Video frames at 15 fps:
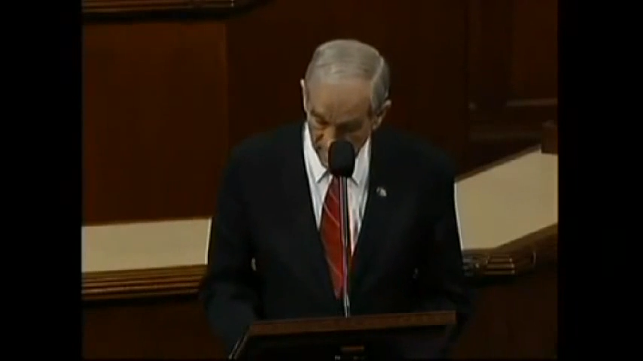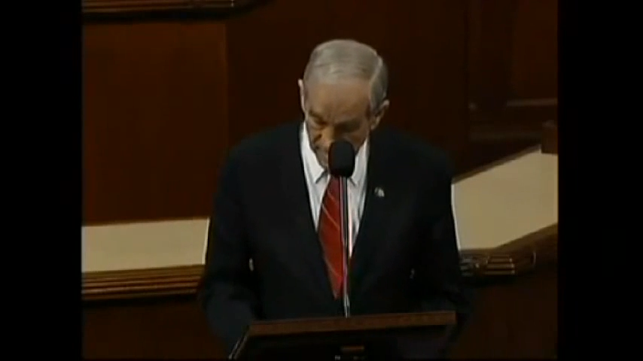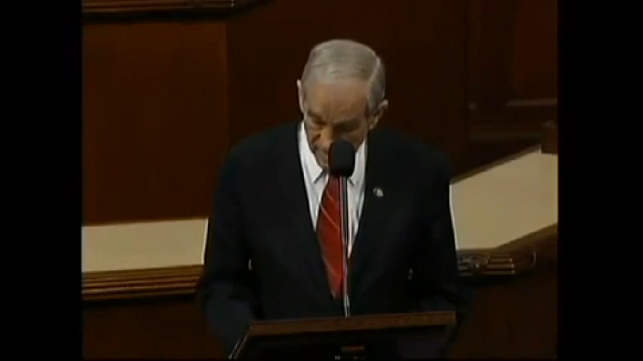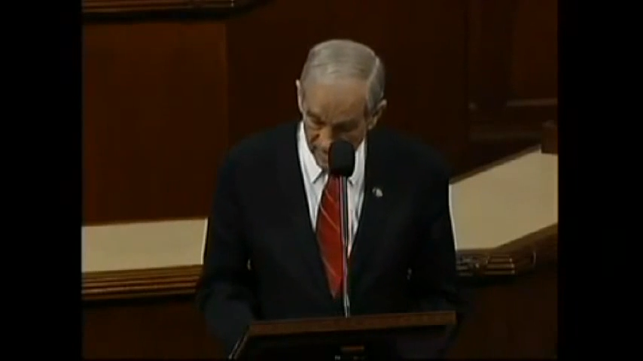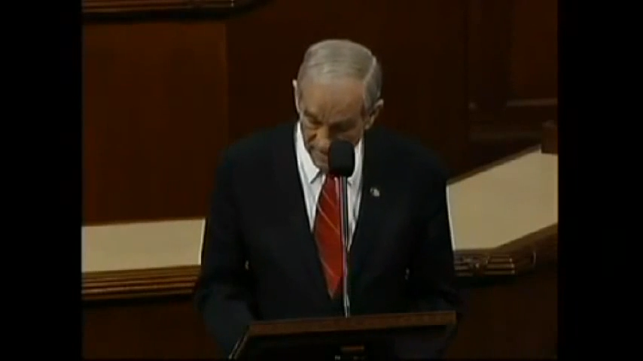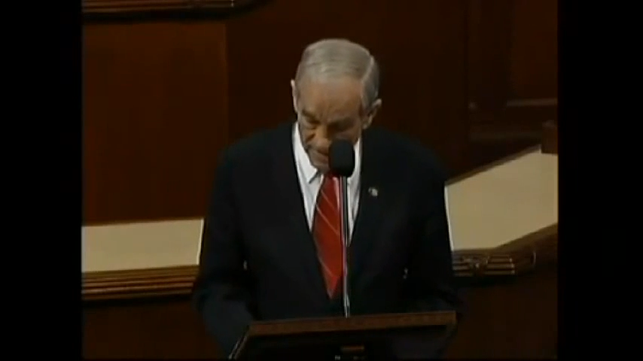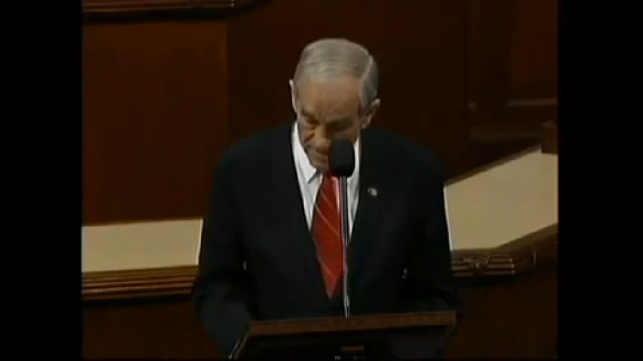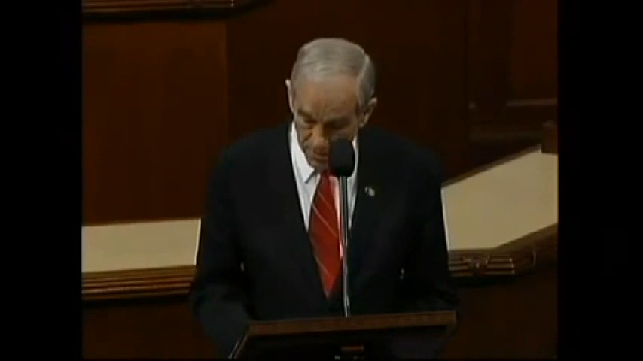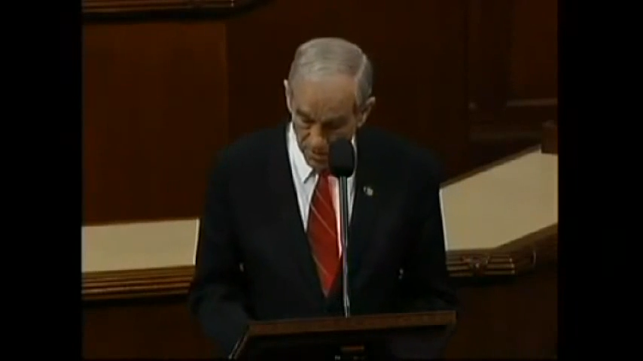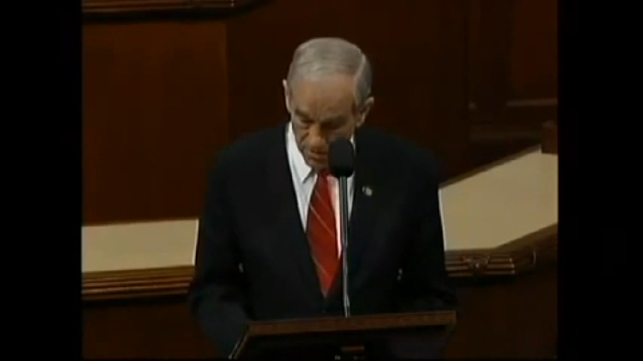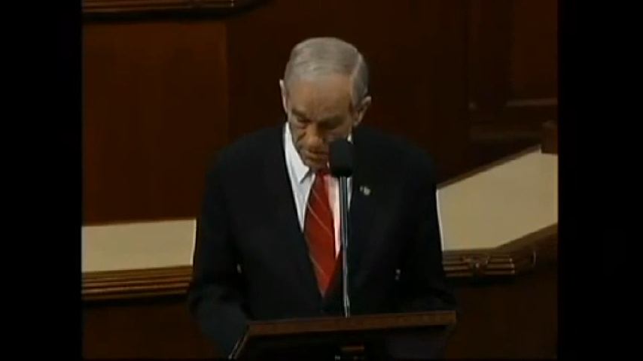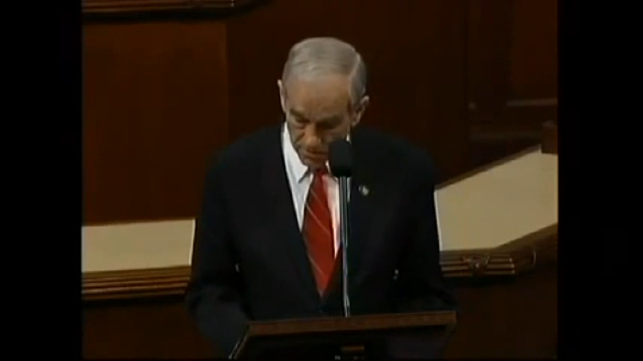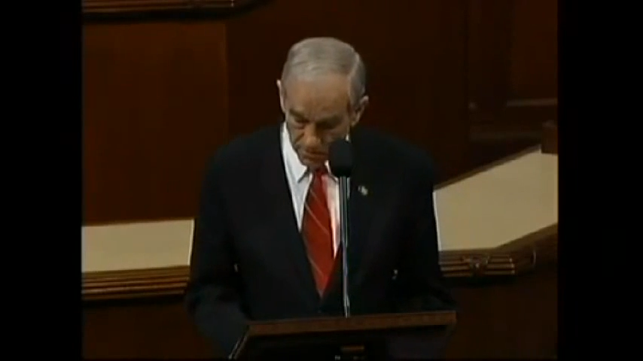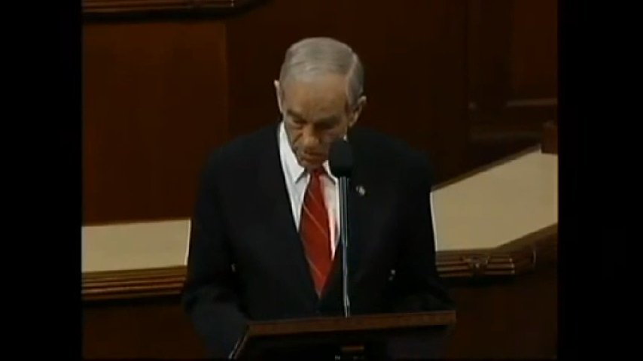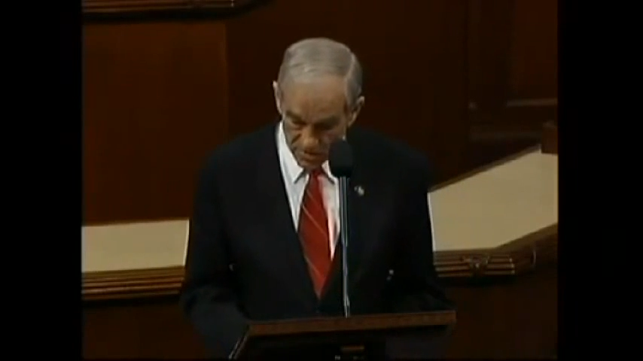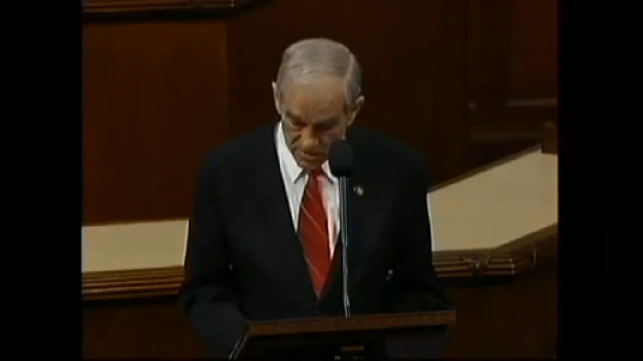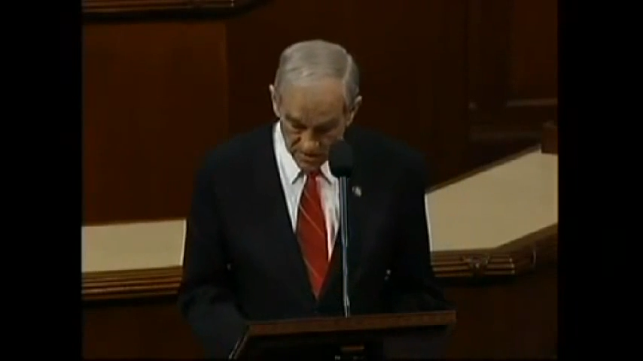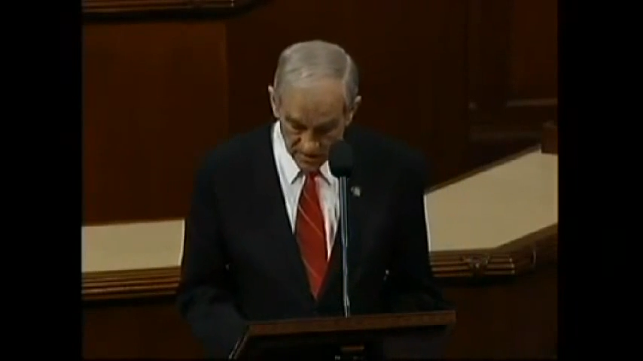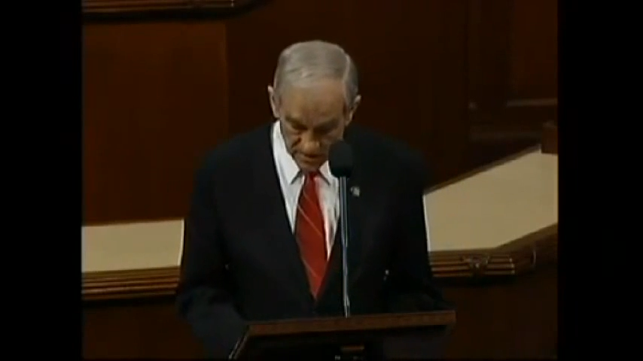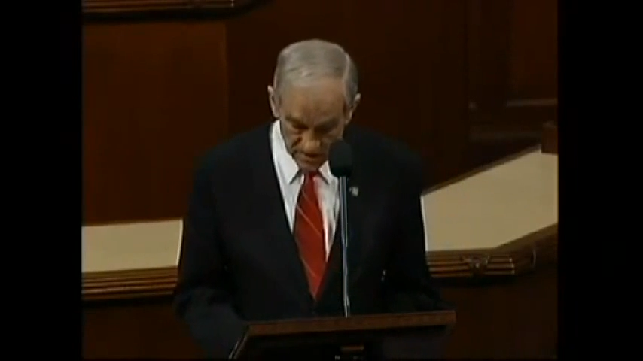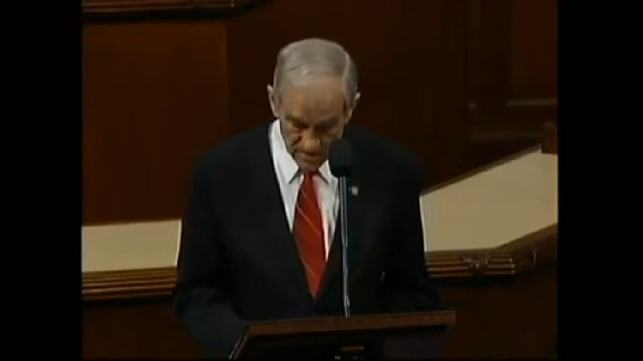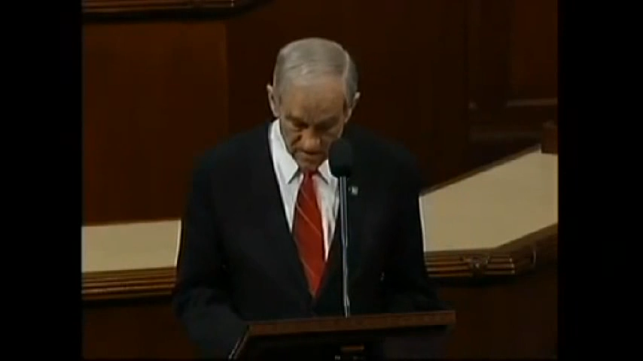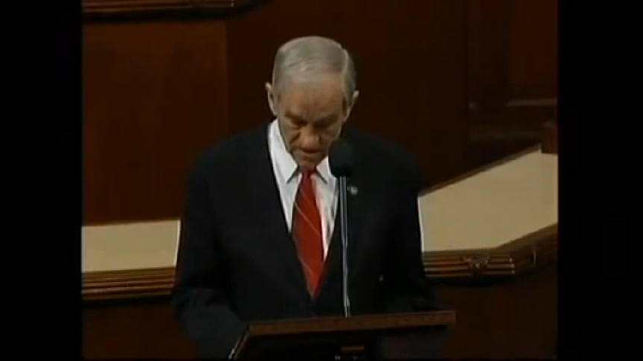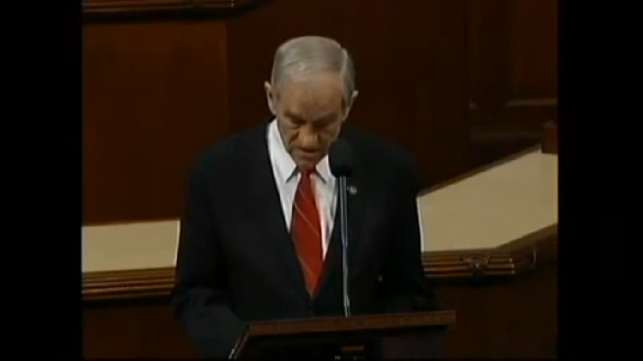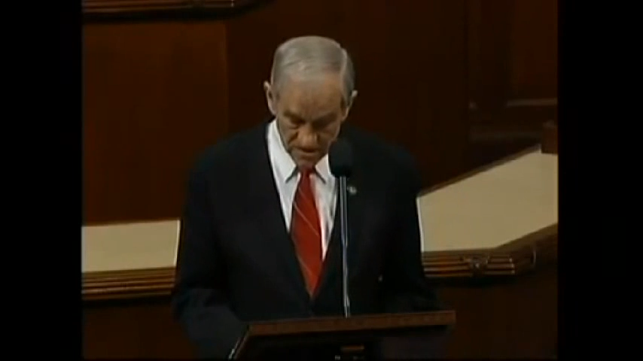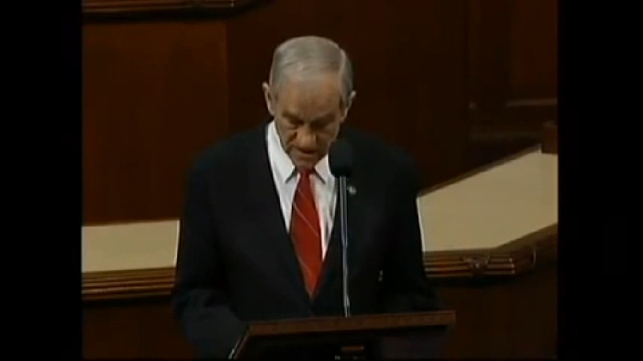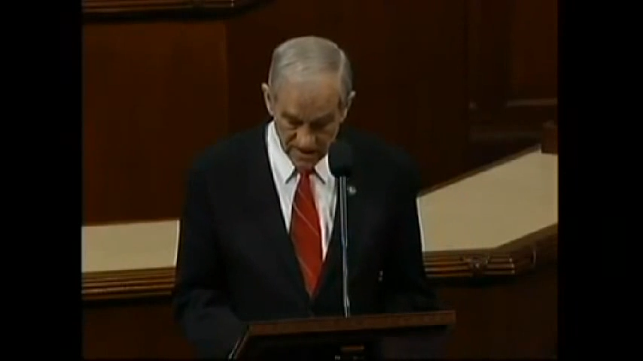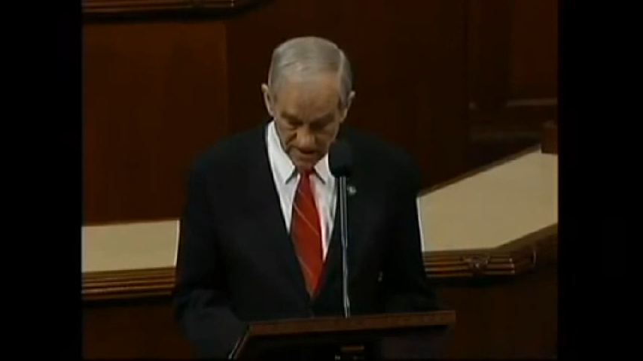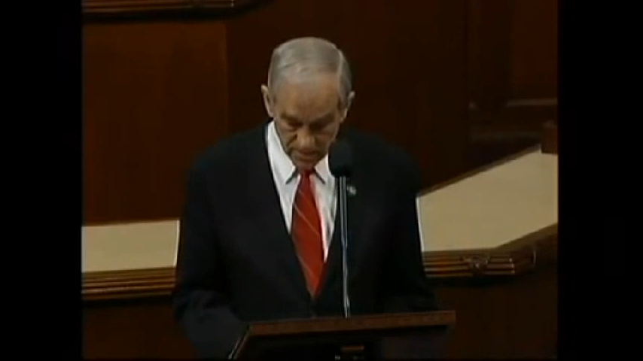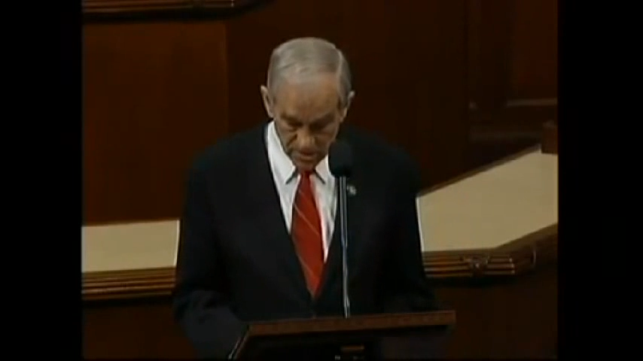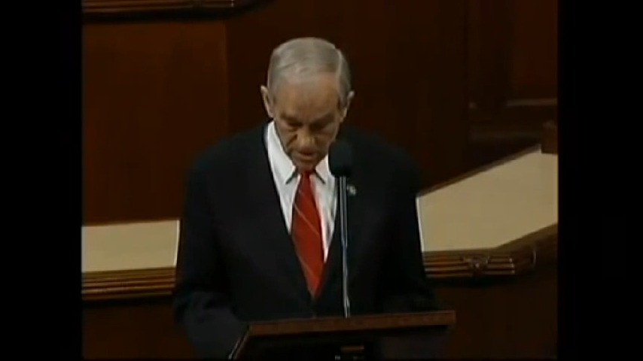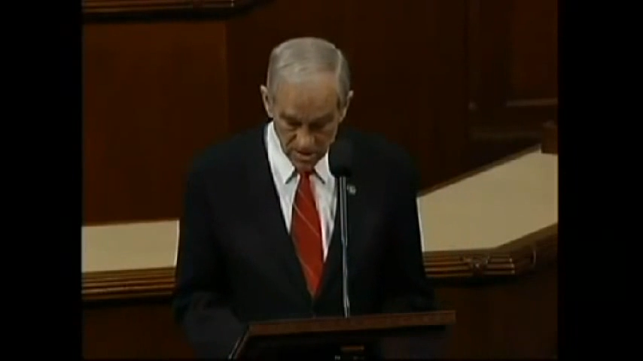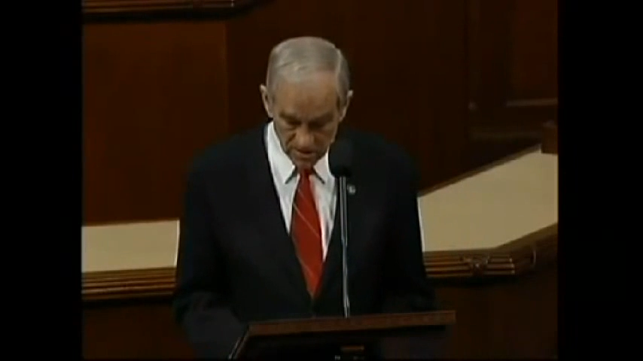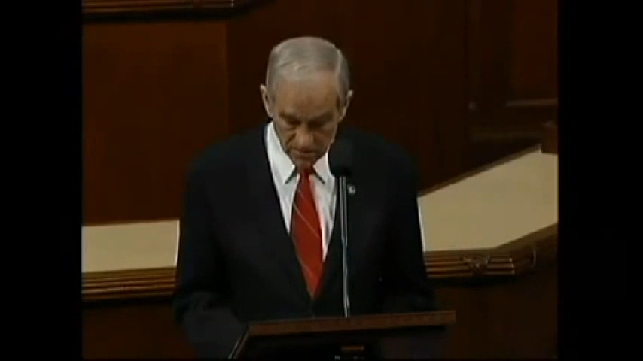and a permanent precedent is established,